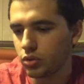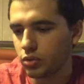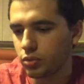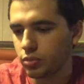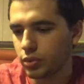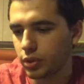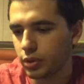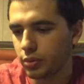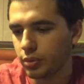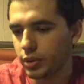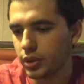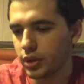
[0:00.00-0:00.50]

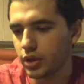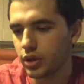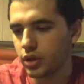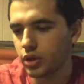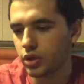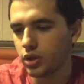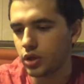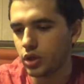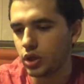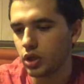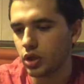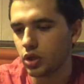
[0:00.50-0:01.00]
prepared
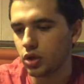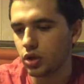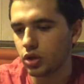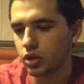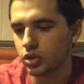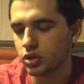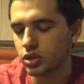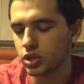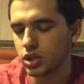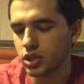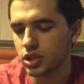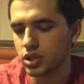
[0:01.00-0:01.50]
an
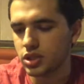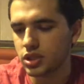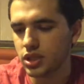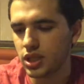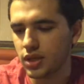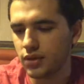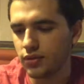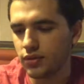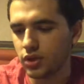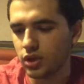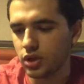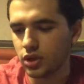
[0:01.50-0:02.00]
ark to the
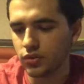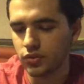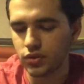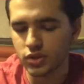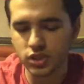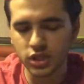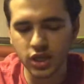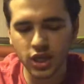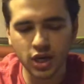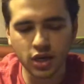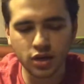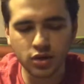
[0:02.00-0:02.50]
saving of
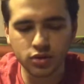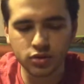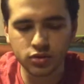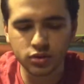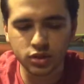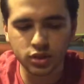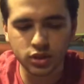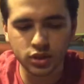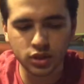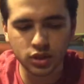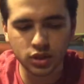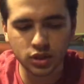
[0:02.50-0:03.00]
his
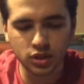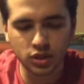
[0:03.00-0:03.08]
house,